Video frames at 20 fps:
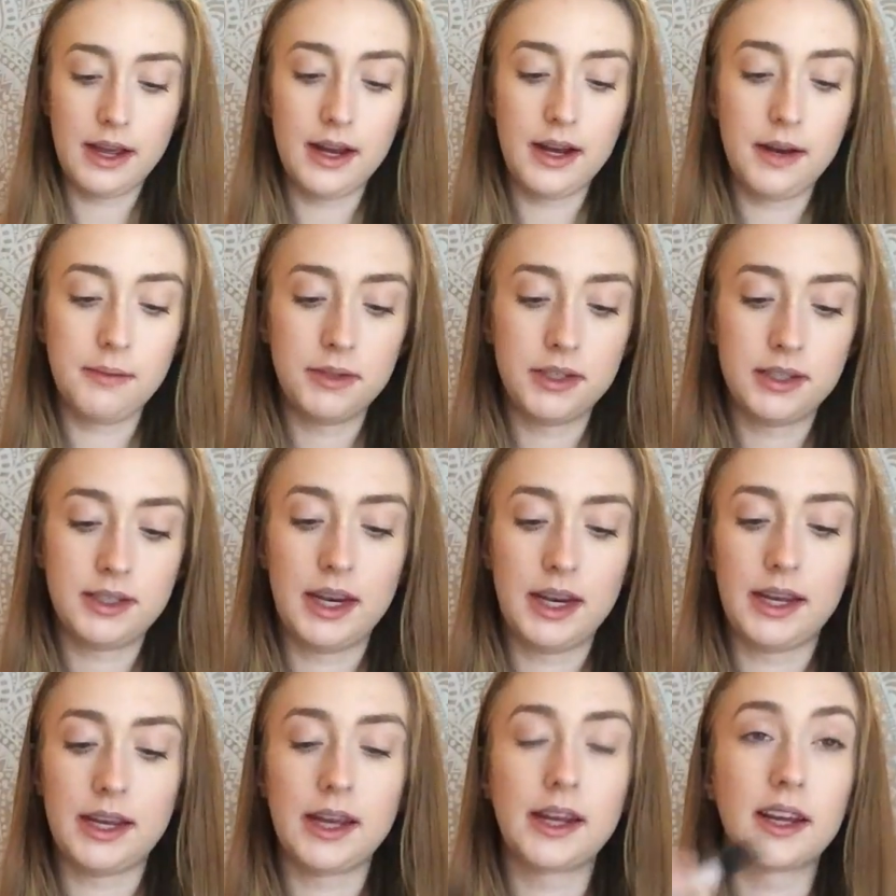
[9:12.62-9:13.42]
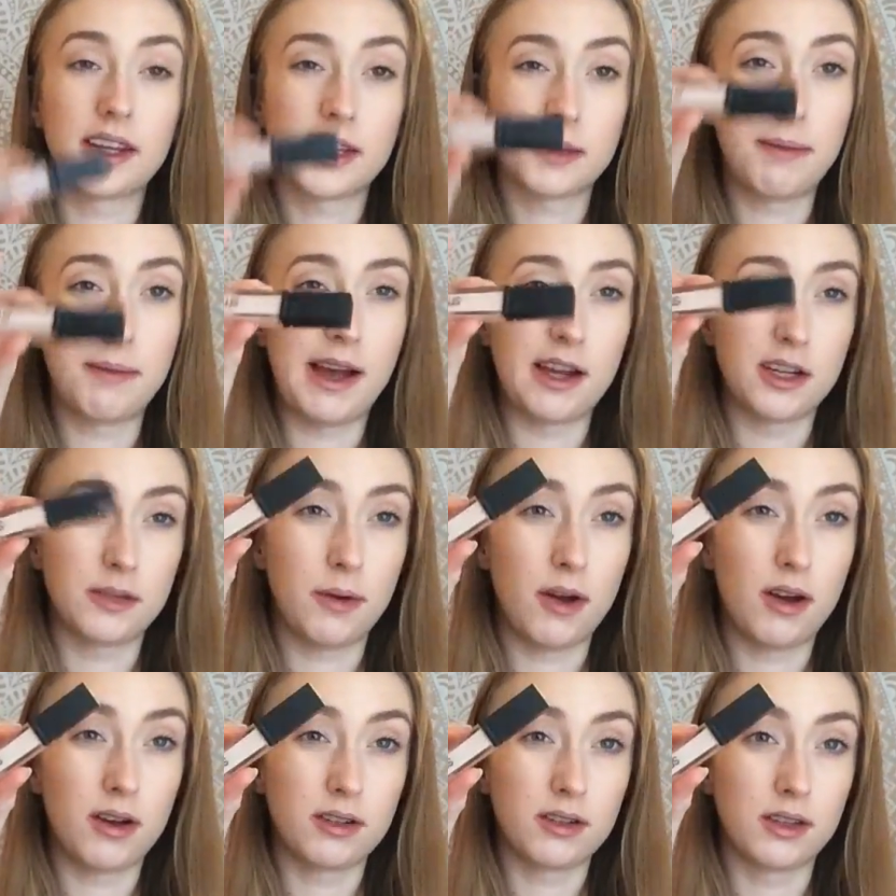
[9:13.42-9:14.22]
And I'm just taking a
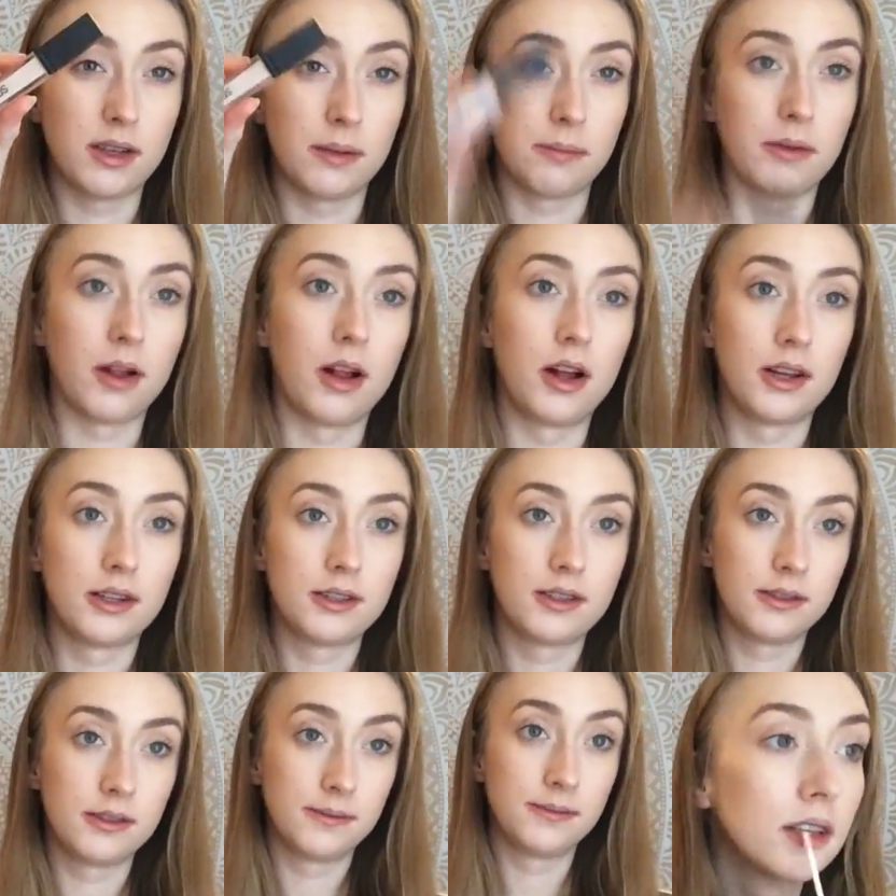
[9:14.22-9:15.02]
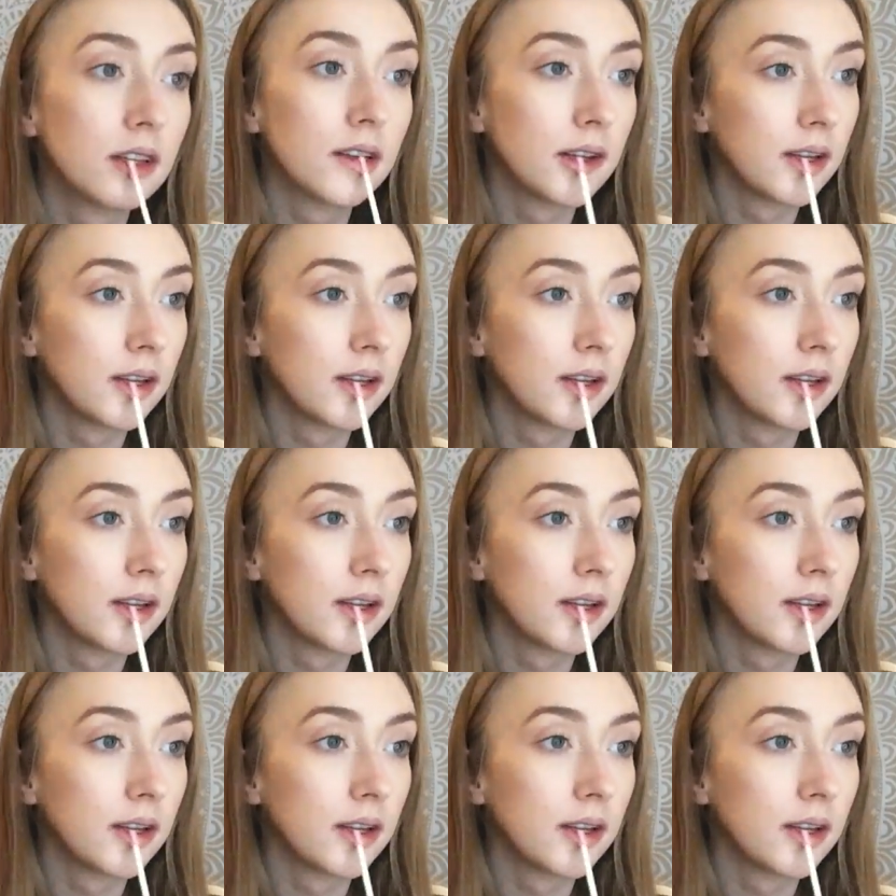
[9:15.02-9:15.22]
Smashbox lip gloss.